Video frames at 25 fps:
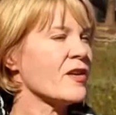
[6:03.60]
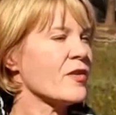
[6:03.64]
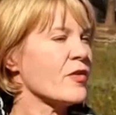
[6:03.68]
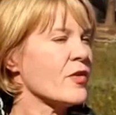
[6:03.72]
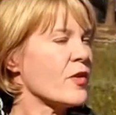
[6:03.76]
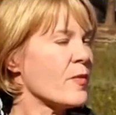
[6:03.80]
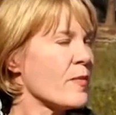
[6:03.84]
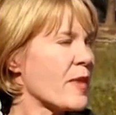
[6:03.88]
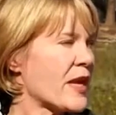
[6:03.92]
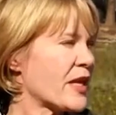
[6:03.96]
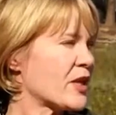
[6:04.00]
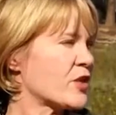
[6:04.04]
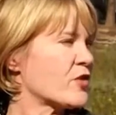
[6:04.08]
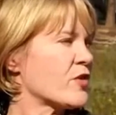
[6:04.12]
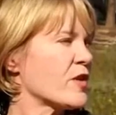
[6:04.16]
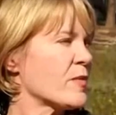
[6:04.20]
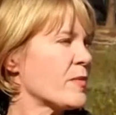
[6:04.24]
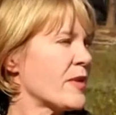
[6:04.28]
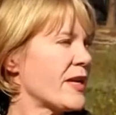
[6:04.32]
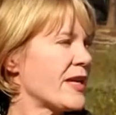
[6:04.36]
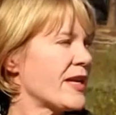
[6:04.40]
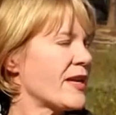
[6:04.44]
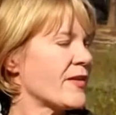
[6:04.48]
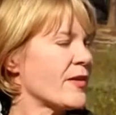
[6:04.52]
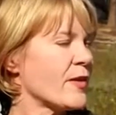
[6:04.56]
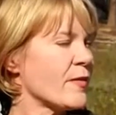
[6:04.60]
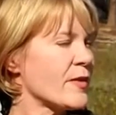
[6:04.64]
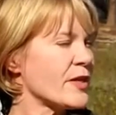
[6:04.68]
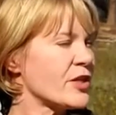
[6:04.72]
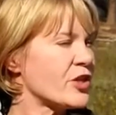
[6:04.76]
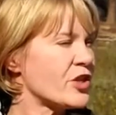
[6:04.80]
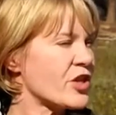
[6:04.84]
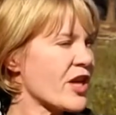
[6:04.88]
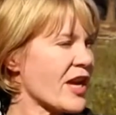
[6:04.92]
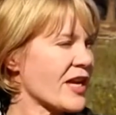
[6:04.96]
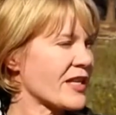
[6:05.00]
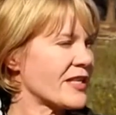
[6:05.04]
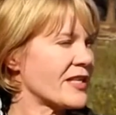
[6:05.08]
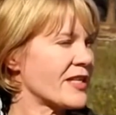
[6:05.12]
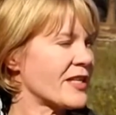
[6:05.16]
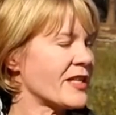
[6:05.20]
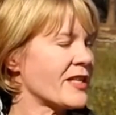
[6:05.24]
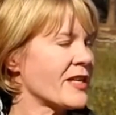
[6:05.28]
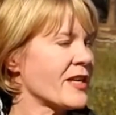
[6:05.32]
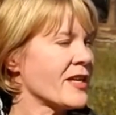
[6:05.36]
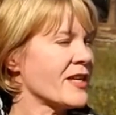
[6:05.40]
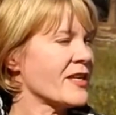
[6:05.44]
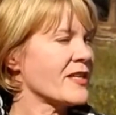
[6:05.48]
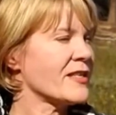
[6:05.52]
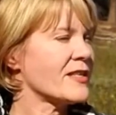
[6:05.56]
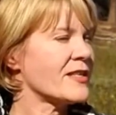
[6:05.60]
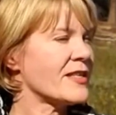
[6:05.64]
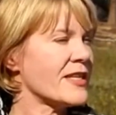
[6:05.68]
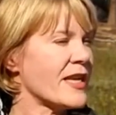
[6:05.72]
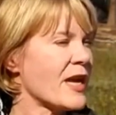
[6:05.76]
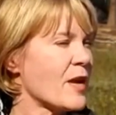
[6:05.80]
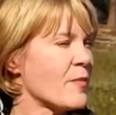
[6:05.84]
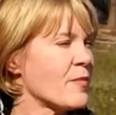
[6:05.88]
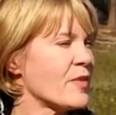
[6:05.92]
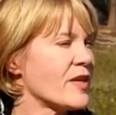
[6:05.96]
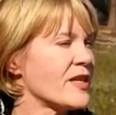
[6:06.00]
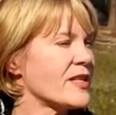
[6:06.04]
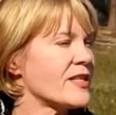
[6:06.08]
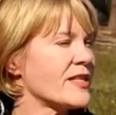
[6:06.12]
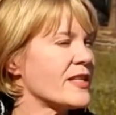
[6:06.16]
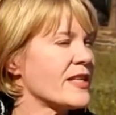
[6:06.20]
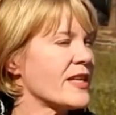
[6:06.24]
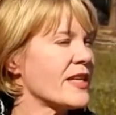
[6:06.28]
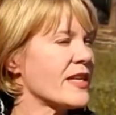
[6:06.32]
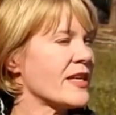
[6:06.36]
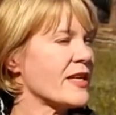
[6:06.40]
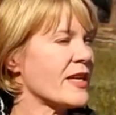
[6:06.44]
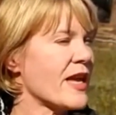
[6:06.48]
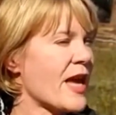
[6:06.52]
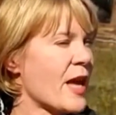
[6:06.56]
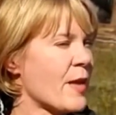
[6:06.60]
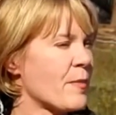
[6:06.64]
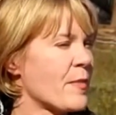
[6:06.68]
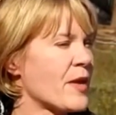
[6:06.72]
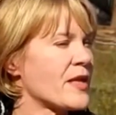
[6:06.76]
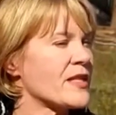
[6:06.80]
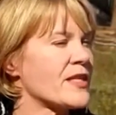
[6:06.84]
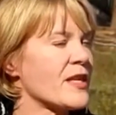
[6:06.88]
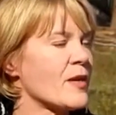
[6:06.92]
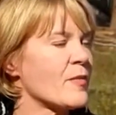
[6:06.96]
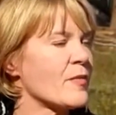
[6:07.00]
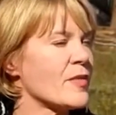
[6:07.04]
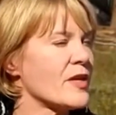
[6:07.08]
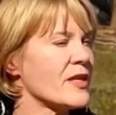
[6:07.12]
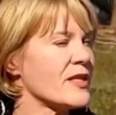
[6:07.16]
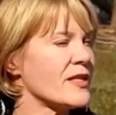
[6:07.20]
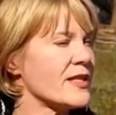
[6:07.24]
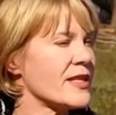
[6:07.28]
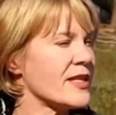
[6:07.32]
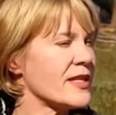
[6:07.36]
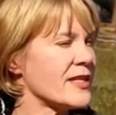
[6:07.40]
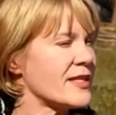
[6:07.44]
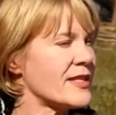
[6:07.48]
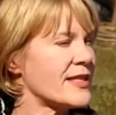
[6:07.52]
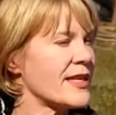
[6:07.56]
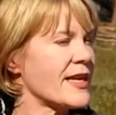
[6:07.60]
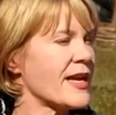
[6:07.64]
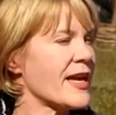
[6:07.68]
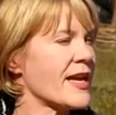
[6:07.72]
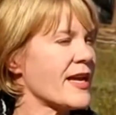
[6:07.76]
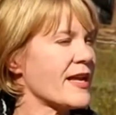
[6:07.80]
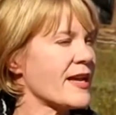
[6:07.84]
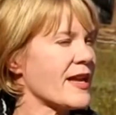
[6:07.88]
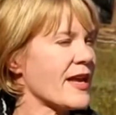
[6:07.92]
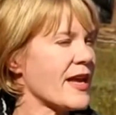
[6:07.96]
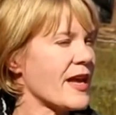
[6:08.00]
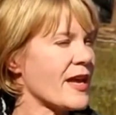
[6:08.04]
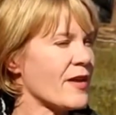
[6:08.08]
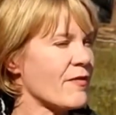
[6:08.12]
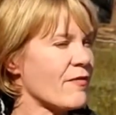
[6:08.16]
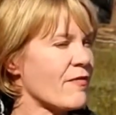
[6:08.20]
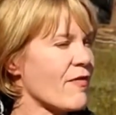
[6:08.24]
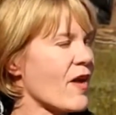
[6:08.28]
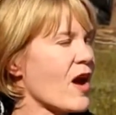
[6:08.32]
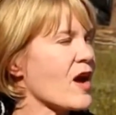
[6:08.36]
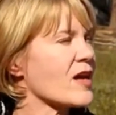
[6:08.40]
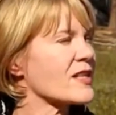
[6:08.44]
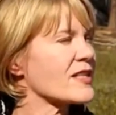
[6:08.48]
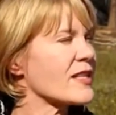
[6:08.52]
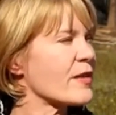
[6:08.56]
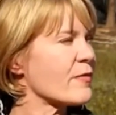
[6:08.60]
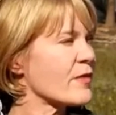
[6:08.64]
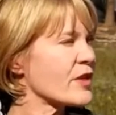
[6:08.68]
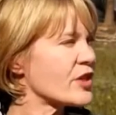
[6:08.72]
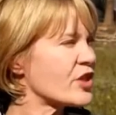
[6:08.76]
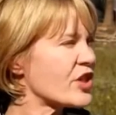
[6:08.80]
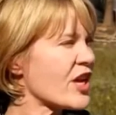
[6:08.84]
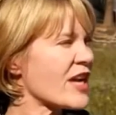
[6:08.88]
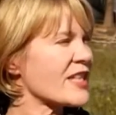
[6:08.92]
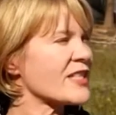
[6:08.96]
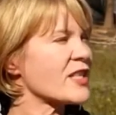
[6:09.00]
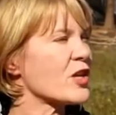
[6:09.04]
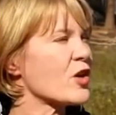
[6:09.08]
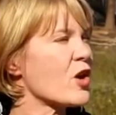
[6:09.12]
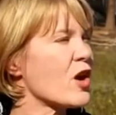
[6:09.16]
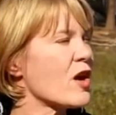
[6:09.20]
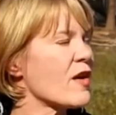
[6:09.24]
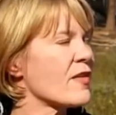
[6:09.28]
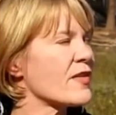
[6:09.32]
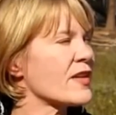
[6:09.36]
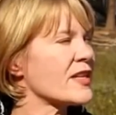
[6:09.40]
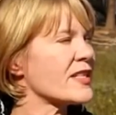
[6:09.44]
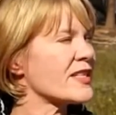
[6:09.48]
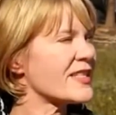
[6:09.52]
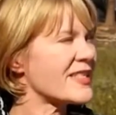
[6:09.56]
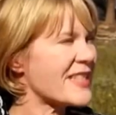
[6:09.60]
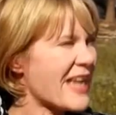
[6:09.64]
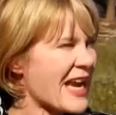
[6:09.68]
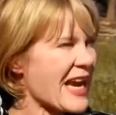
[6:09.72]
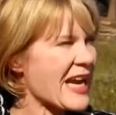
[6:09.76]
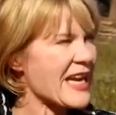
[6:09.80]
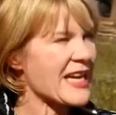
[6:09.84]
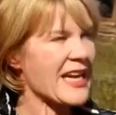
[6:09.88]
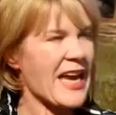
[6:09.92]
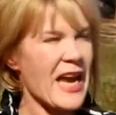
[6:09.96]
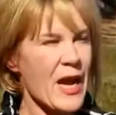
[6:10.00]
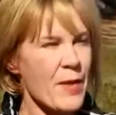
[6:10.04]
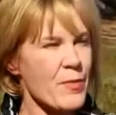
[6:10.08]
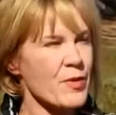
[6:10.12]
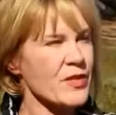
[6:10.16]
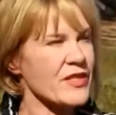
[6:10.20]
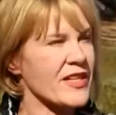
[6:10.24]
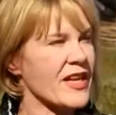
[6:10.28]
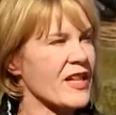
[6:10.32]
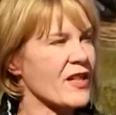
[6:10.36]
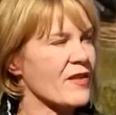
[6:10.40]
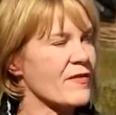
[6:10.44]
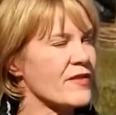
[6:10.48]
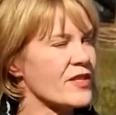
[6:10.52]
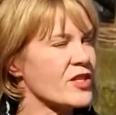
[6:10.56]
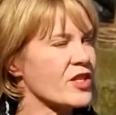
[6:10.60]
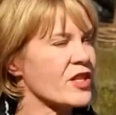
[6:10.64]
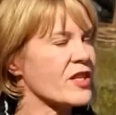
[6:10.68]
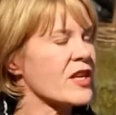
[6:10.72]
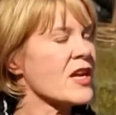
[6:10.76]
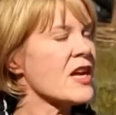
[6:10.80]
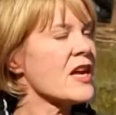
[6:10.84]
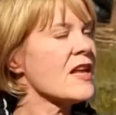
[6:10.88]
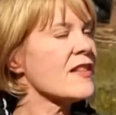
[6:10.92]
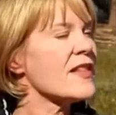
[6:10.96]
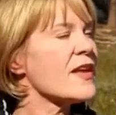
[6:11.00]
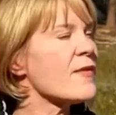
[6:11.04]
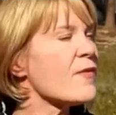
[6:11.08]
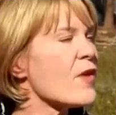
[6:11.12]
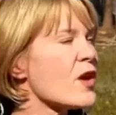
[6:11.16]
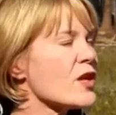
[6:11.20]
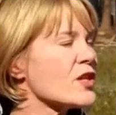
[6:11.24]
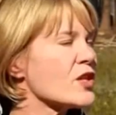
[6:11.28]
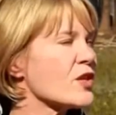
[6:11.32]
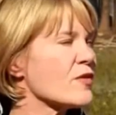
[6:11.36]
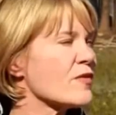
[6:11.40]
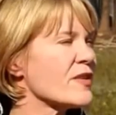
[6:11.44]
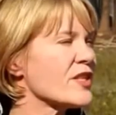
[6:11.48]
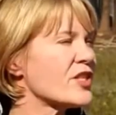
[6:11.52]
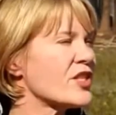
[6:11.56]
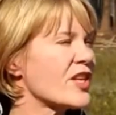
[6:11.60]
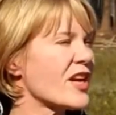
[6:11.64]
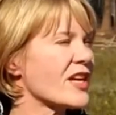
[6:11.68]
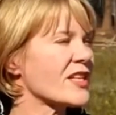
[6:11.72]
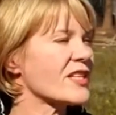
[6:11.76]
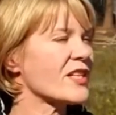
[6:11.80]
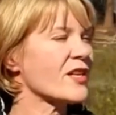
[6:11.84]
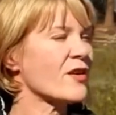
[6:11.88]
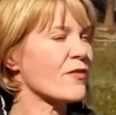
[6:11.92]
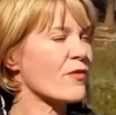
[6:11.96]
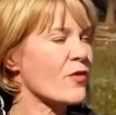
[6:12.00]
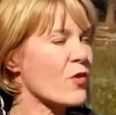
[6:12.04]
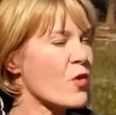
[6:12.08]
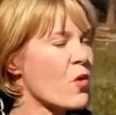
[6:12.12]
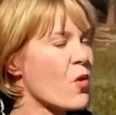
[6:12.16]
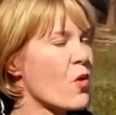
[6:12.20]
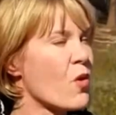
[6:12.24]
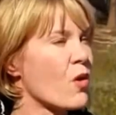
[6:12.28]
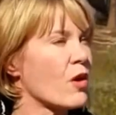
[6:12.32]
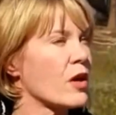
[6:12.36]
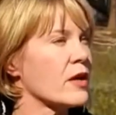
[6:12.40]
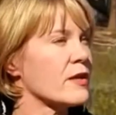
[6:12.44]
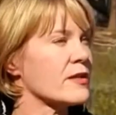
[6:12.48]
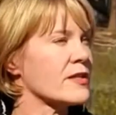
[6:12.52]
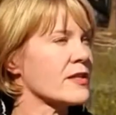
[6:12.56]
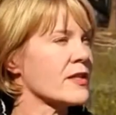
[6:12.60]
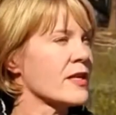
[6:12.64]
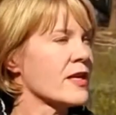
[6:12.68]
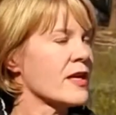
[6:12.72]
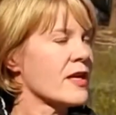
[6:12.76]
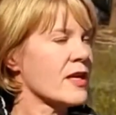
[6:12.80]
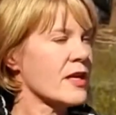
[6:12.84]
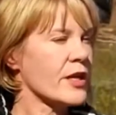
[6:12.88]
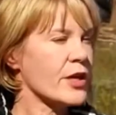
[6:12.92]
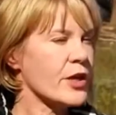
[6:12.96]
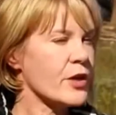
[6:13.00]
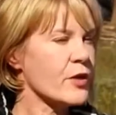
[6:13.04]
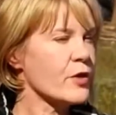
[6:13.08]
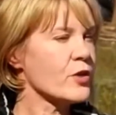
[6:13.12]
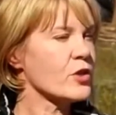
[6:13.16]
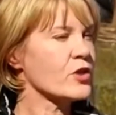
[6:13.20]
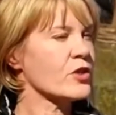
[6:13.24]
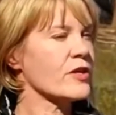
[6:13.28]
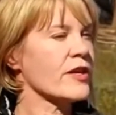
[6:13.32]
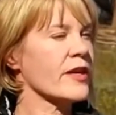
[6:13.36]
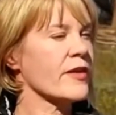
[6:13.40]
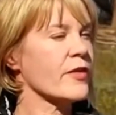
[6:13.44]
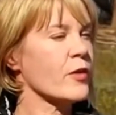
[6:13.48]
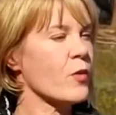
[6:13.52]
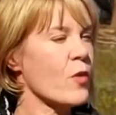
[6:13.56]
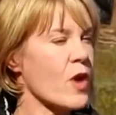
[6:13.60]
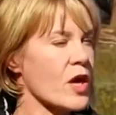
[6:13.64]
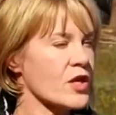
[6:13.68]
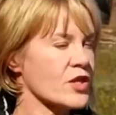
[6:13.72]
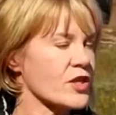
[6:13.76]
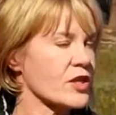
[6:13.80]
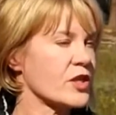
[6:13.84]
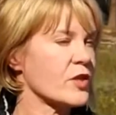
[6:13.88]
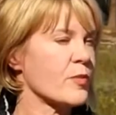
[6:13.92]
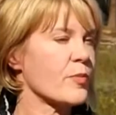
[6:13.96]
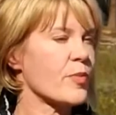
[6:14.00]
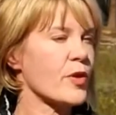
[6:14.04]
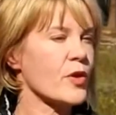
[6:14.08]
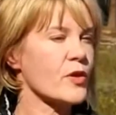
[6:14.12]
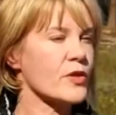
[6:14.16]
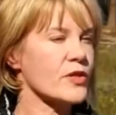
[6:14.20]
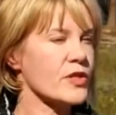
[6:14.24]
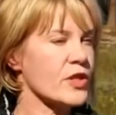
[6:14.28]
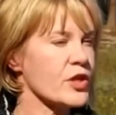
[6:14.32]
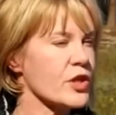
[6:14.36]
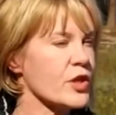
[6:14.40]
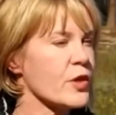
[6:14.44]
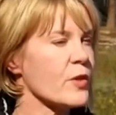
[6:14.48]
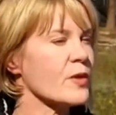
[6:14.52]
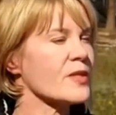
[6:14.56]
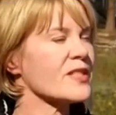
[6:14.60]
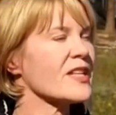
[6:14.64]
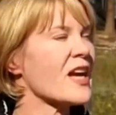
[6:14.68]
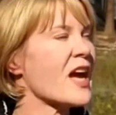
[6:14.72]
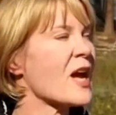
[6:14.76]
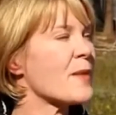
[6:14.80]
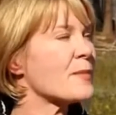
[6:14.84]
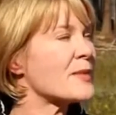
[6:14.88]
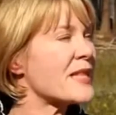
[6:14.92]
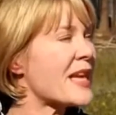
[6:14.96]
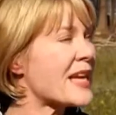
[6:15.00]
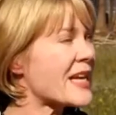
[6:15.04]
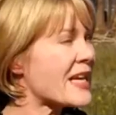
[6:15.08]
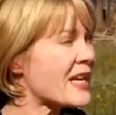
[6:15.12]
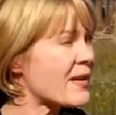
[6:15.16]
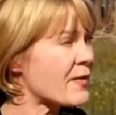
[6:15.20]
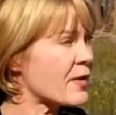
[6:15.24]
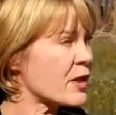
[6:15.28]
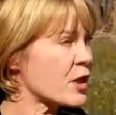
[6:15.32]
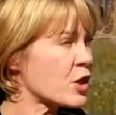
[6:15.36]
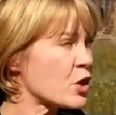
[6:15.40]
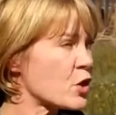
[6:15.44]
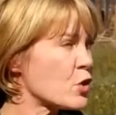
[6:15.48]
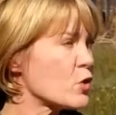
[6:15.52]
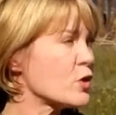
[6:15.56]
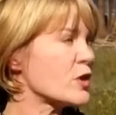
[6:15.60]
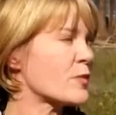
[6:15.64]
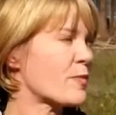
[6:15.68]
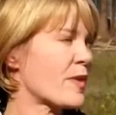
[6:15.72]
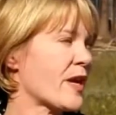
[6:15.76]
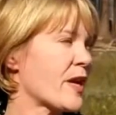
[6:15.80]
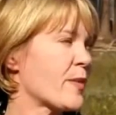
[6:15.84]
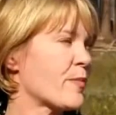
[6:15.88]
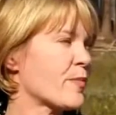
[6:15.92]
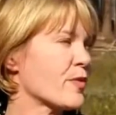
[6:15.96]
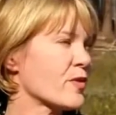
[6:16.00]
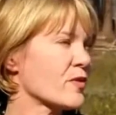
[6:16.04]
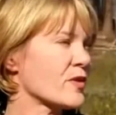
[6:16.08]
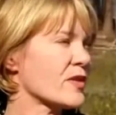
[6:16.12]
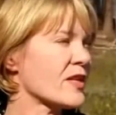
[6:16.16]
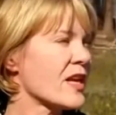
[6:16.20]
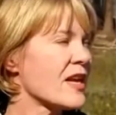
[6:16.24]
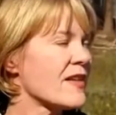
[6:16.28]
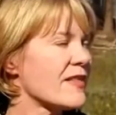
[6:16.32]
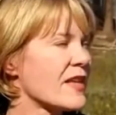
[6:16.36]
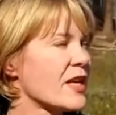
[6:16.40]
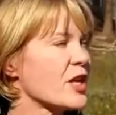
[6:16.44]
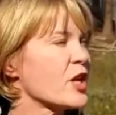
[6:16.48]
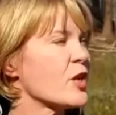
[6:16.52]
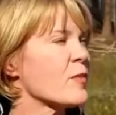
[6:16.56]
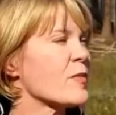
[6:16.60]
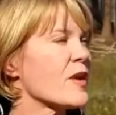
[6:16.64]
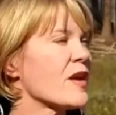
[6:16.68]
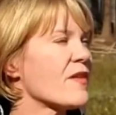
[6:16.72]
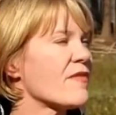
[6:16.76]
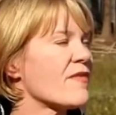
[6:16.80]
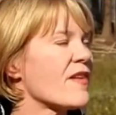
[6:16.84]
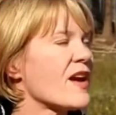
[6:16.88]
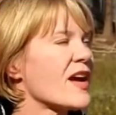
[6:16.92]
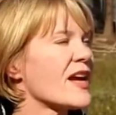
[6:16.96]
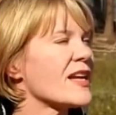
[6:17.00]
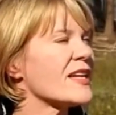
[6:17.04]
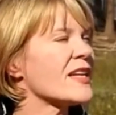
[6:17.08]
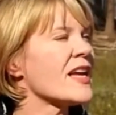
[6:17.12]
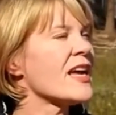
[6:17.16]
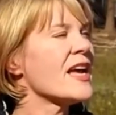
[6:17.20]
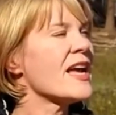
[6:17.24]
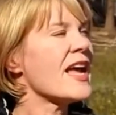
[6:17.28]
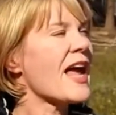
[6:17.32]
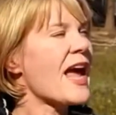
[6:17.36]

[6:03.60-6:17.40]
the mainstream media. They rejected CNBC, MSNBC, CNN, Fox. They rejected all the cable television. They've also rejected, of course, hugely, the Washington Post, the New York Times, any of the newspapers that you might find.